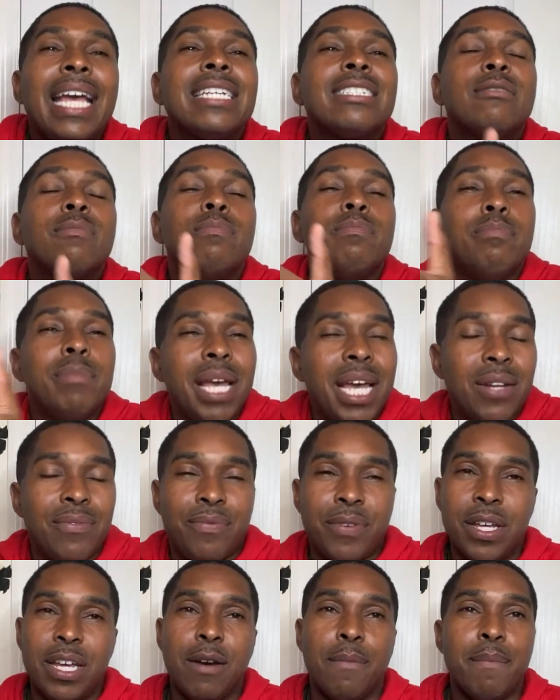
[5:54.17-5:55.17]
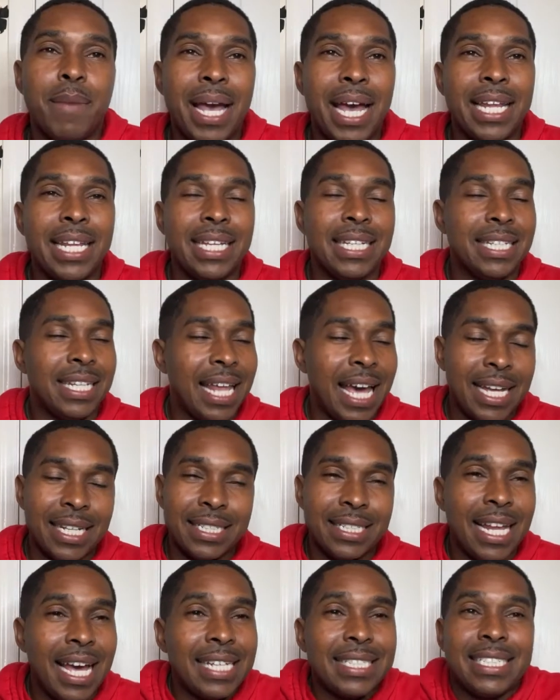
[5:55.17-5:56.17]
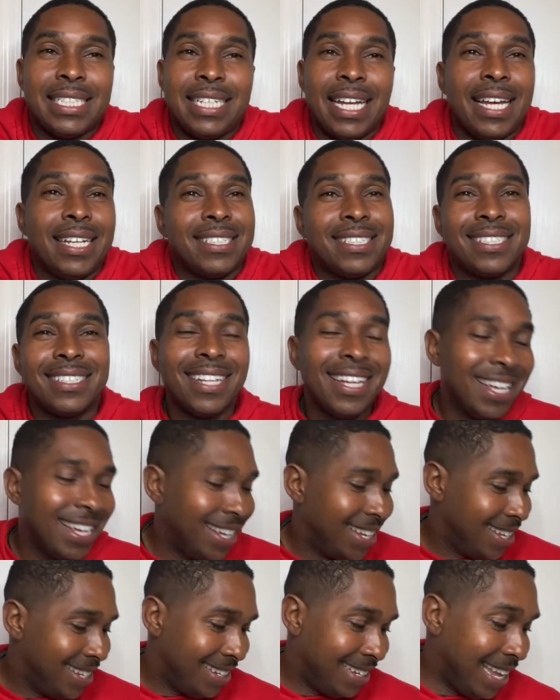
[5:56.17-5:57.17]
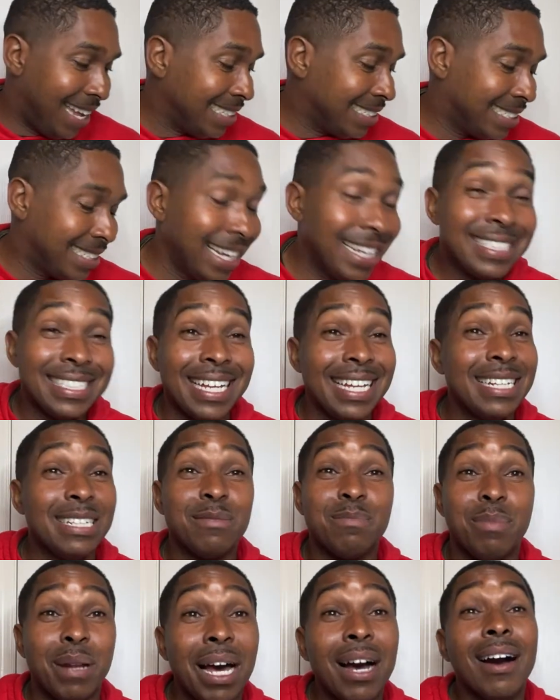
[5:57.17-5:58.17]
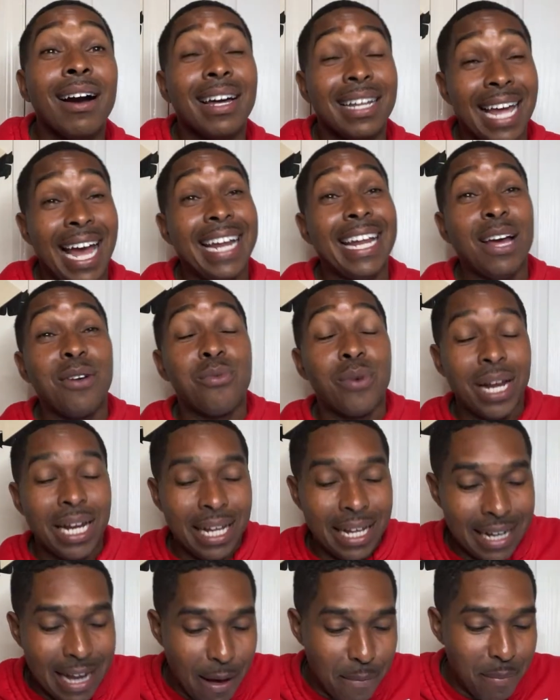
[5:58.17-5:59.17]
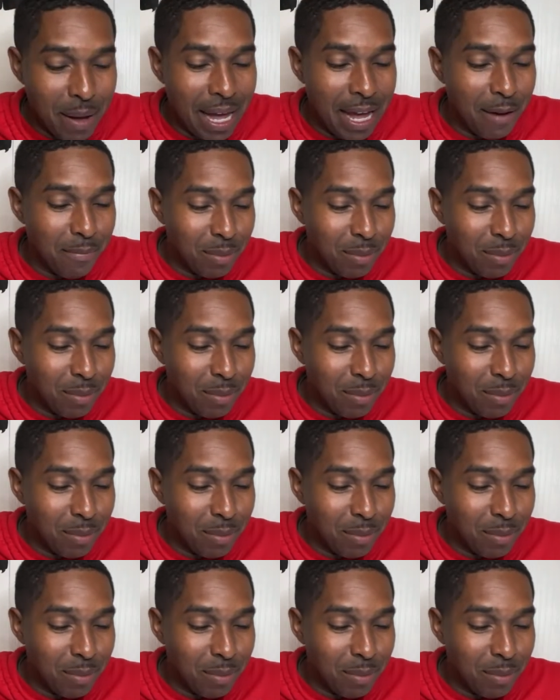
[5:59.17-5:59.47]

meant for him, man. That's just in his blood. Like, that's really in that man's